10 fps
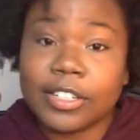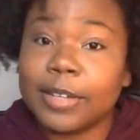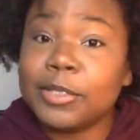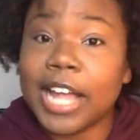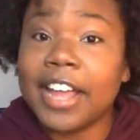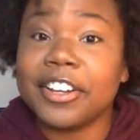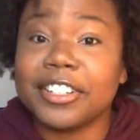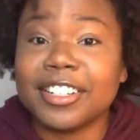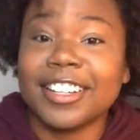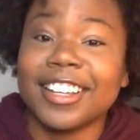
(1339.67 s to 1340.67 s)
I'm tired.
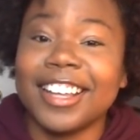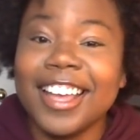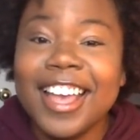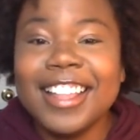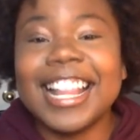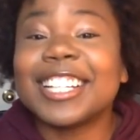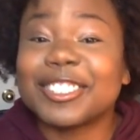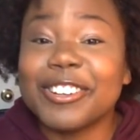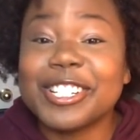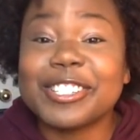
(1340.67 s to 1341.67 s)
That
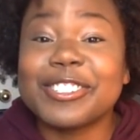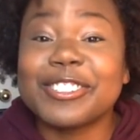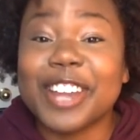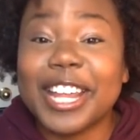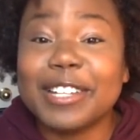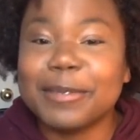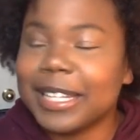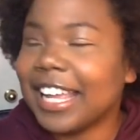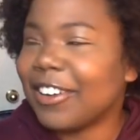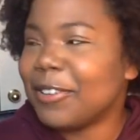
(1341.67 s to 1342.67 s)
story just drained
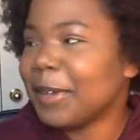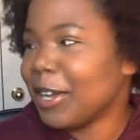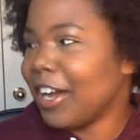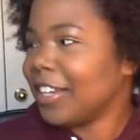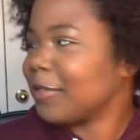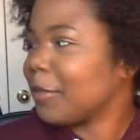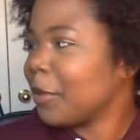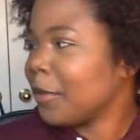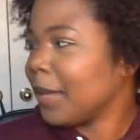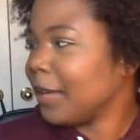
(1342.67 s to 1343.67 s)
me. Like, oh my gosh, my
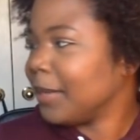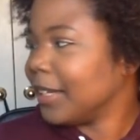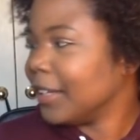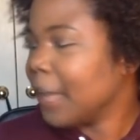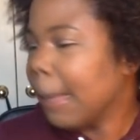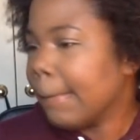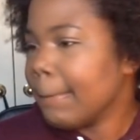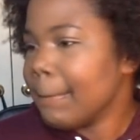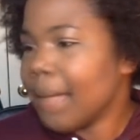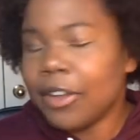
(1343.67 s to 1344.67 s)
poor baby.
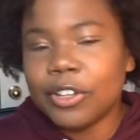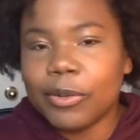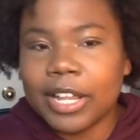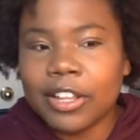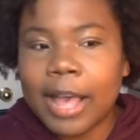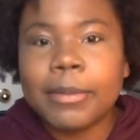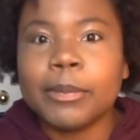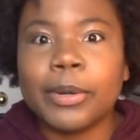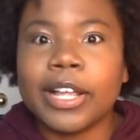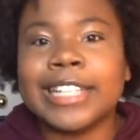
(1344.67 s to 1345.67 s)
I don't know, when I look, I'm
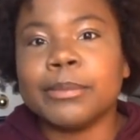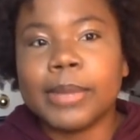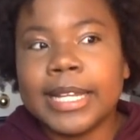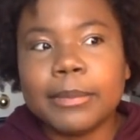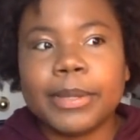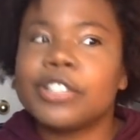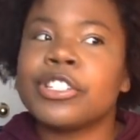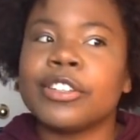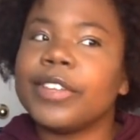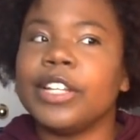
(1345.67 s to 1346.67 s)
gonna put as many
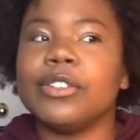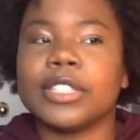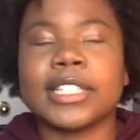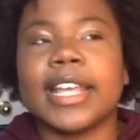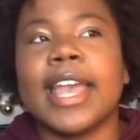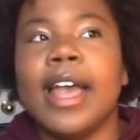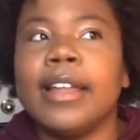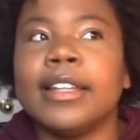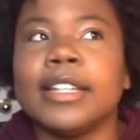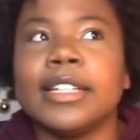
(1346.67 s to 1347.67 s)
pictures and videos as I
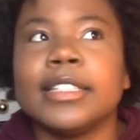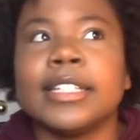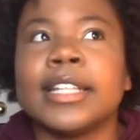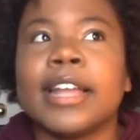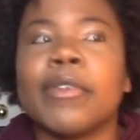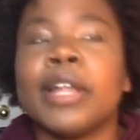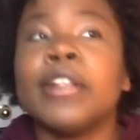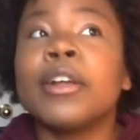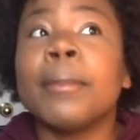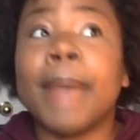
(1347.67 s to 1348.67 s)
can in this. And like, when I
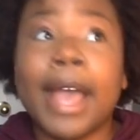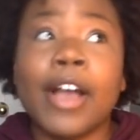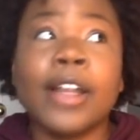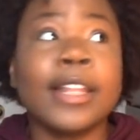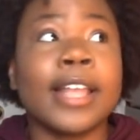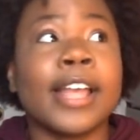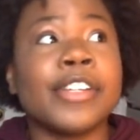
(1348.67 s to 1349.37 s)
look back on it, like, I